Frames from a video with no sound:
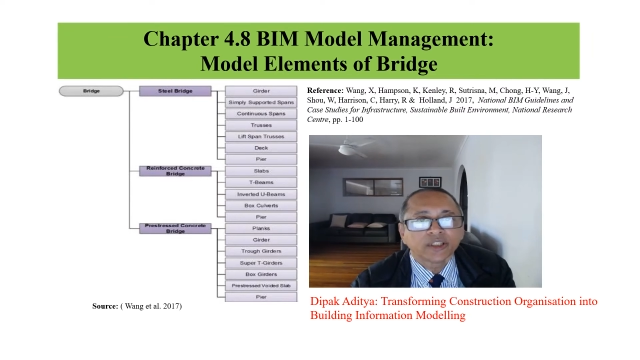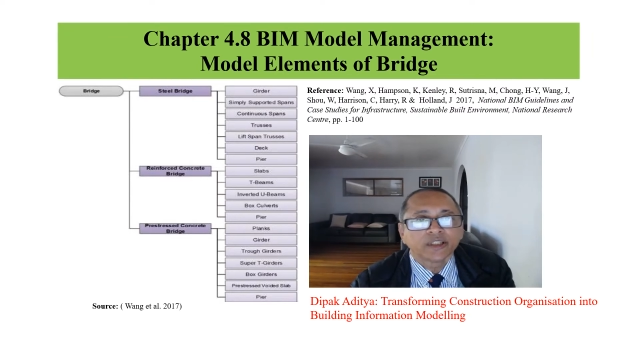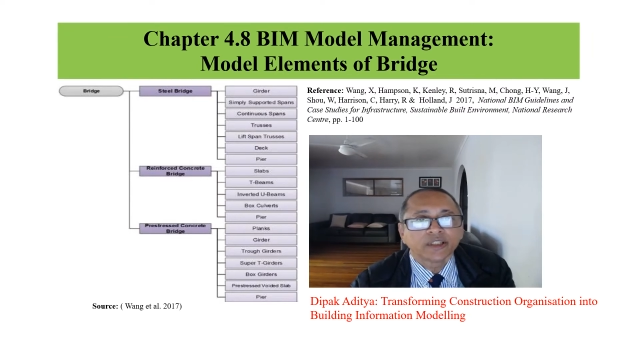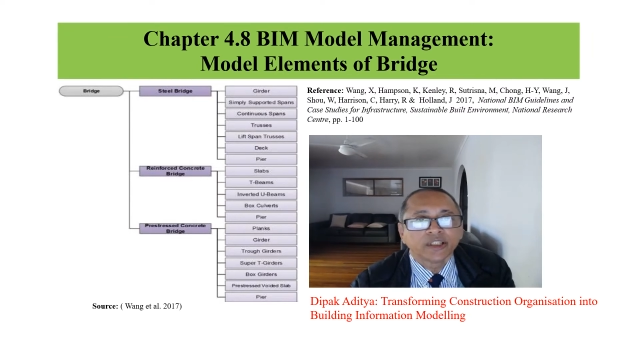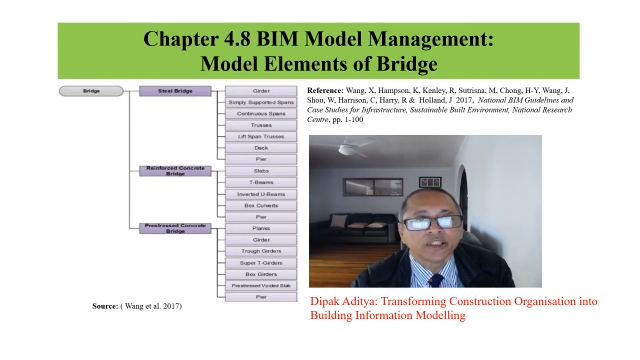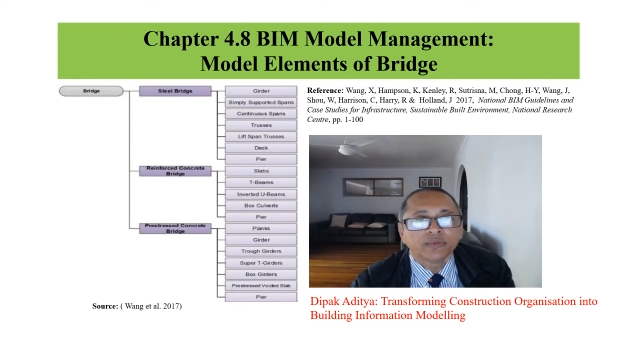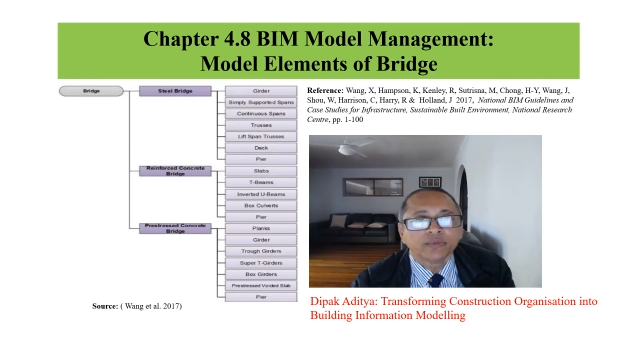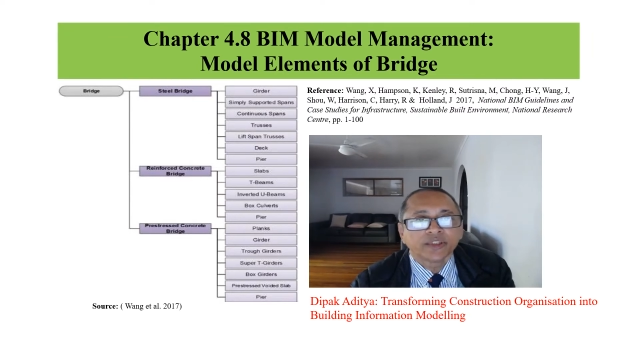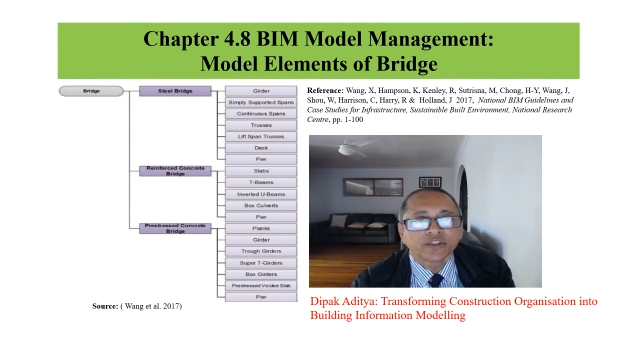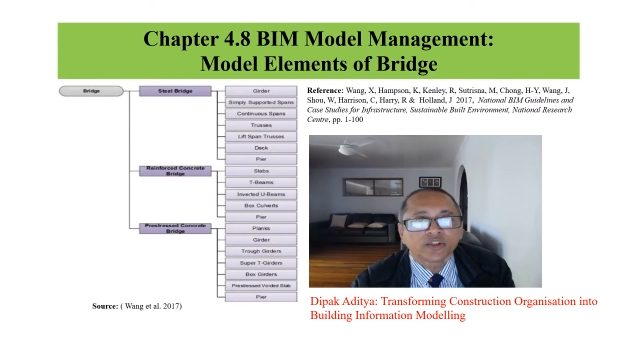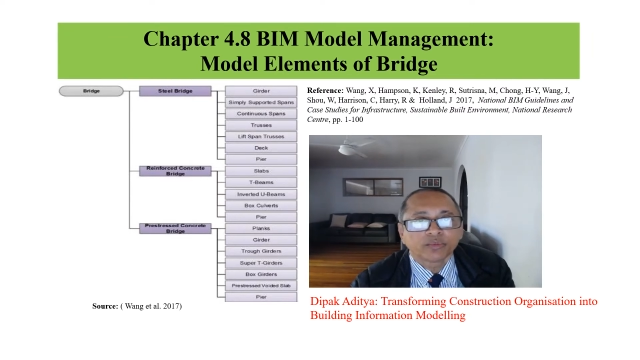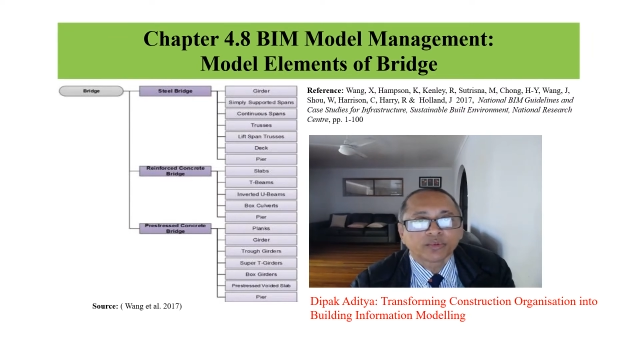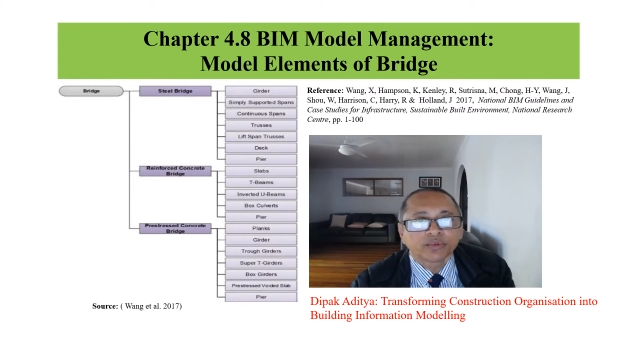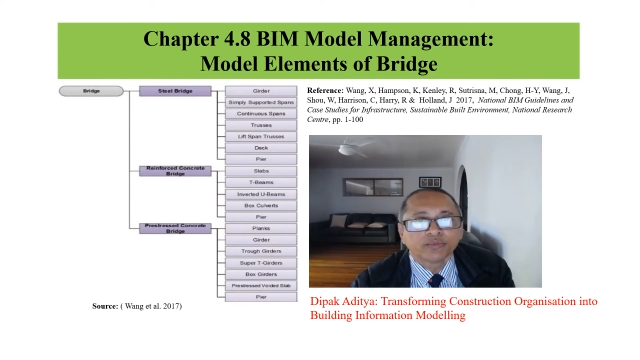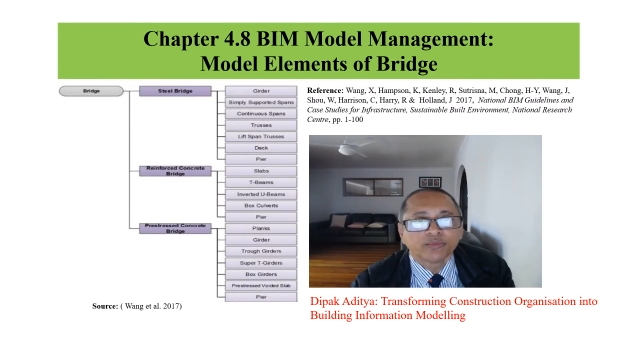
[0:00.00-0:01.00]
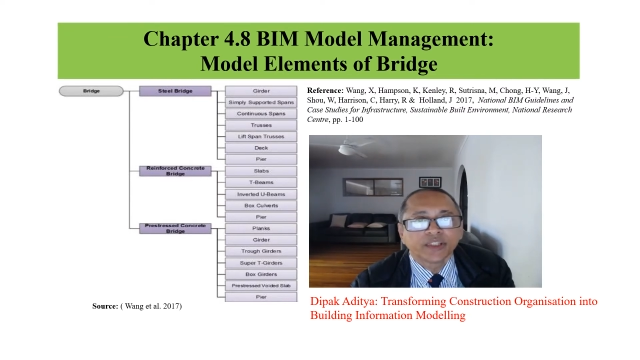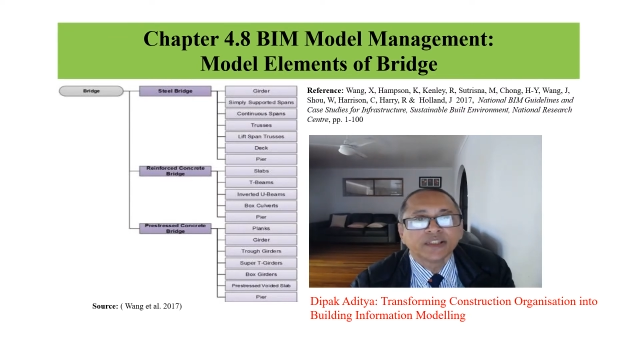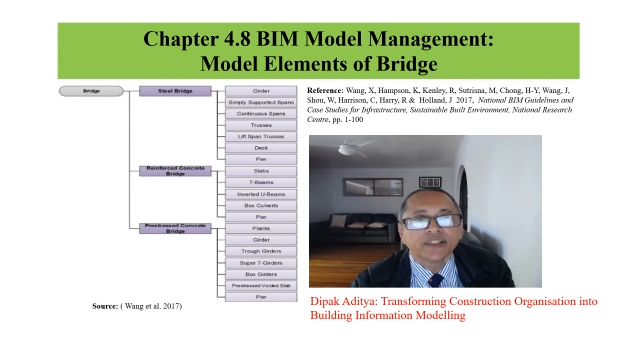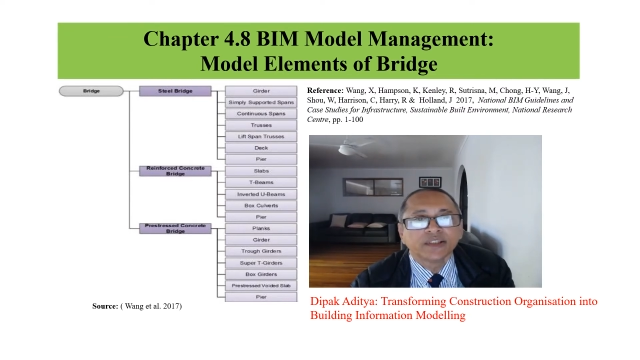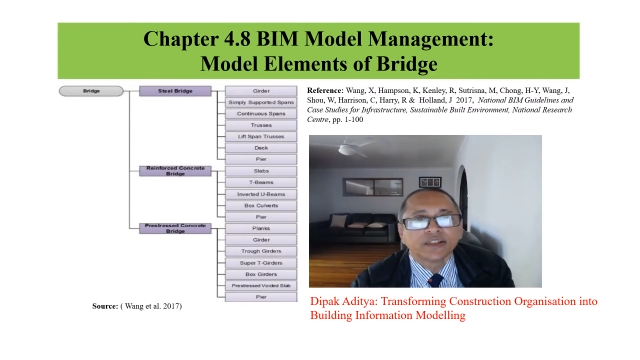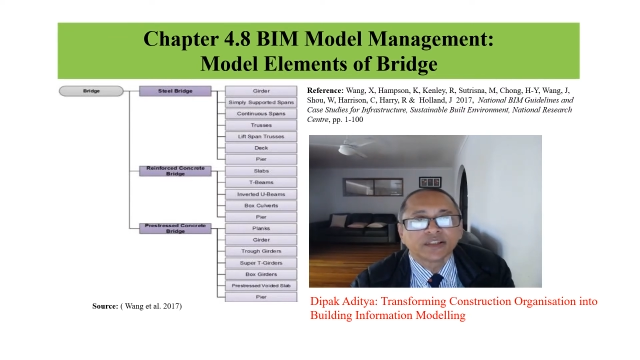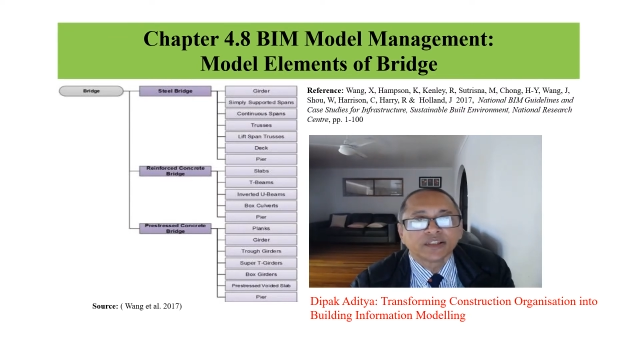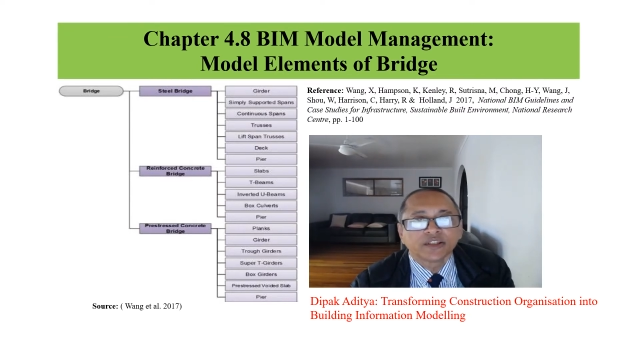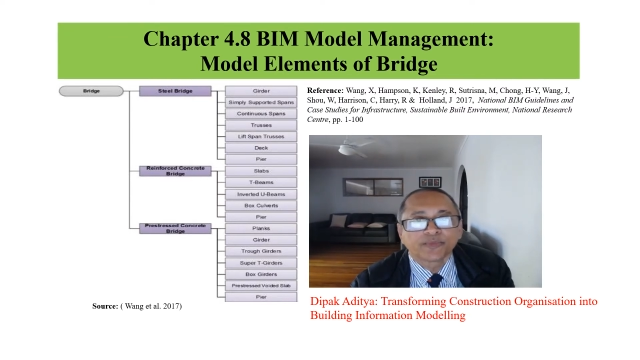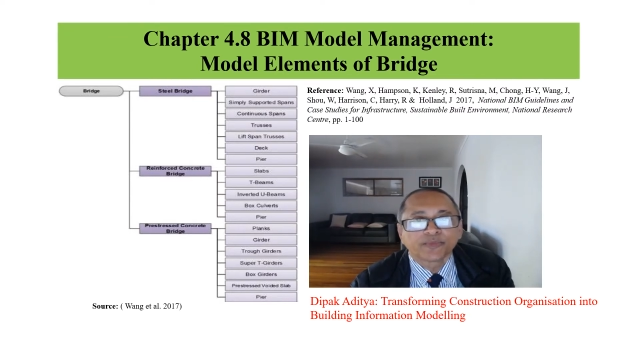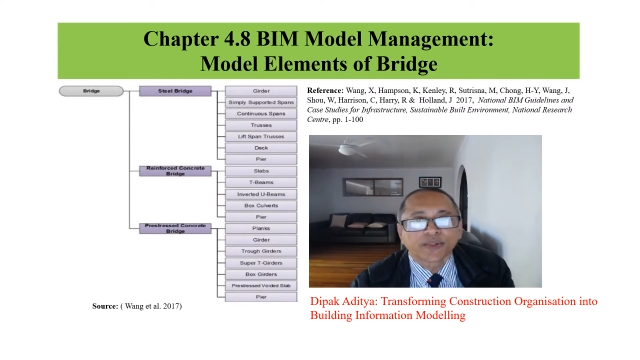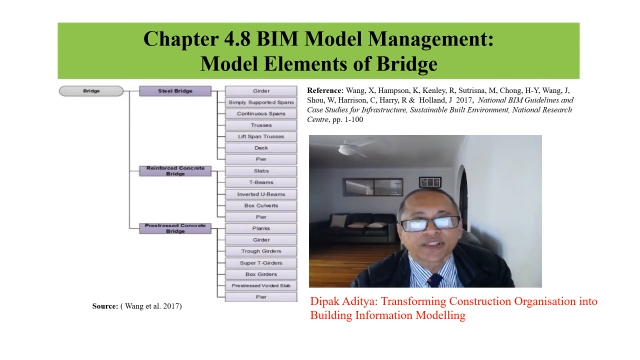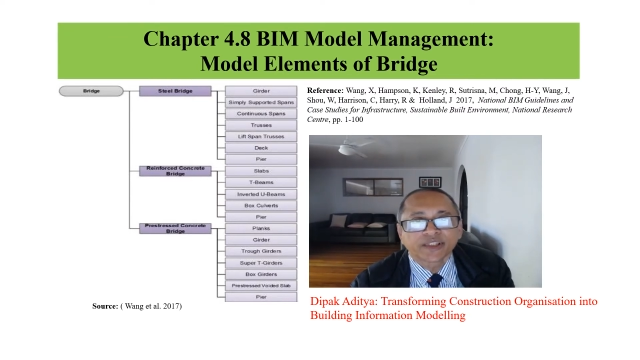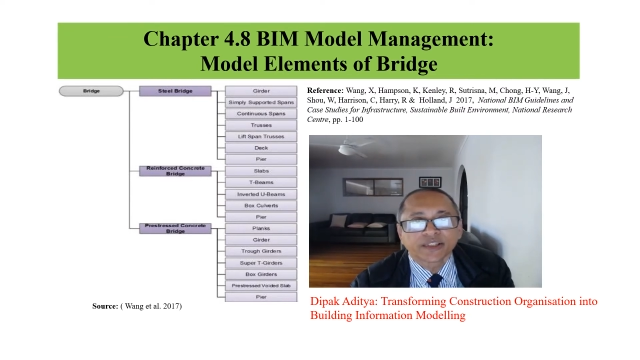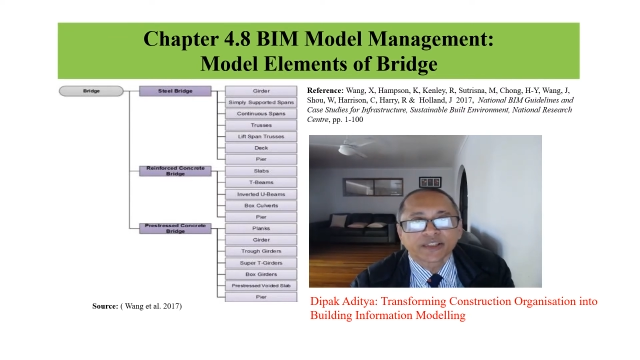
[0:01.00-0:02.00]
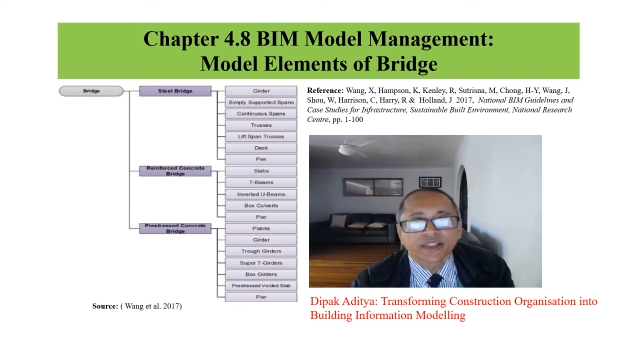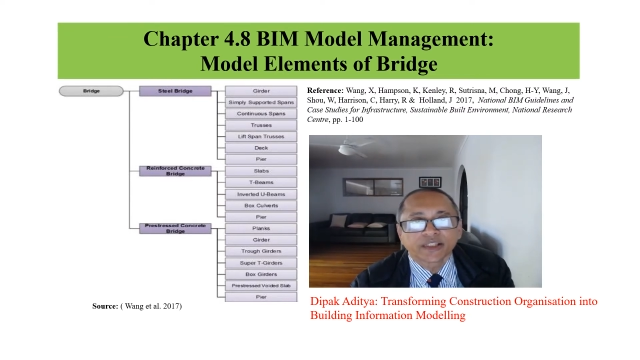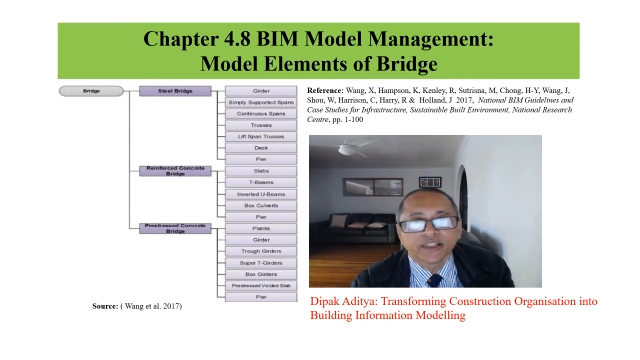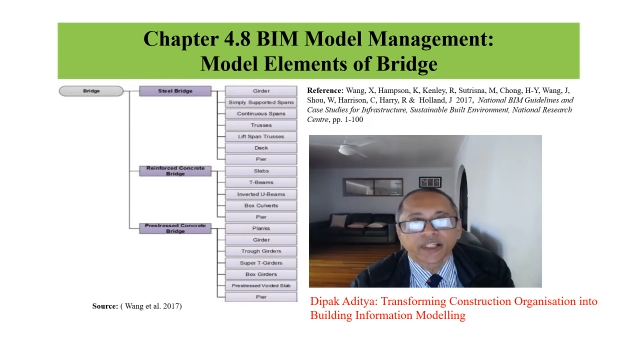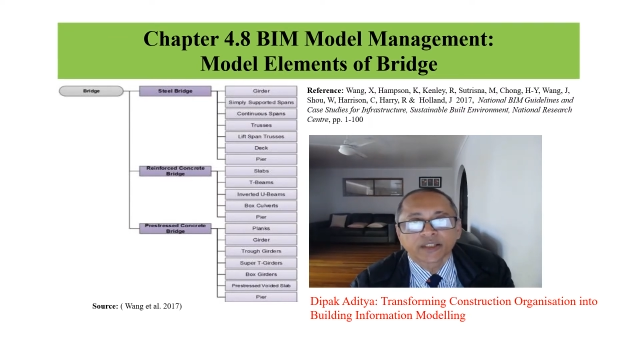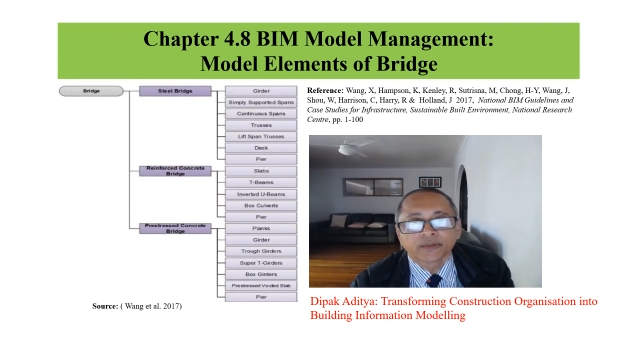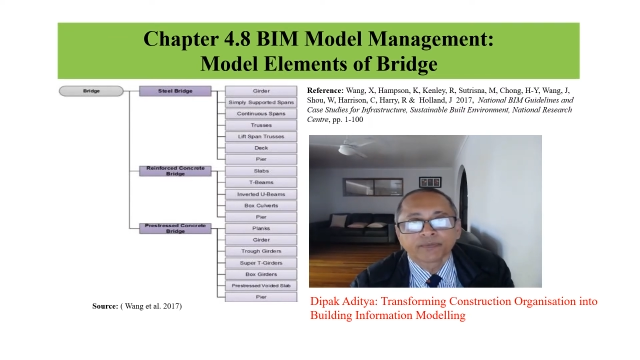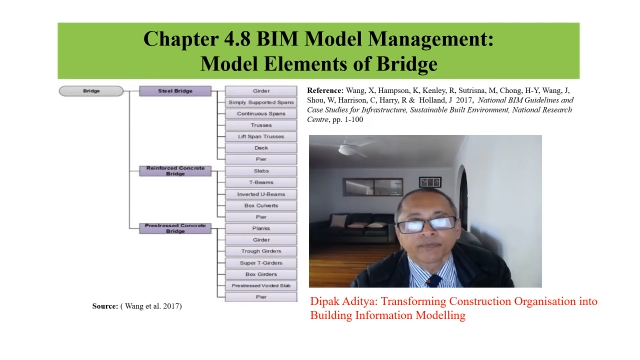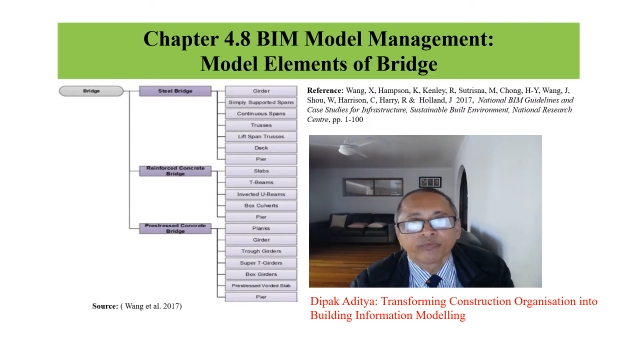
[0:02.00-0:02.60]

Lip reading: elements of a bridge is presented here.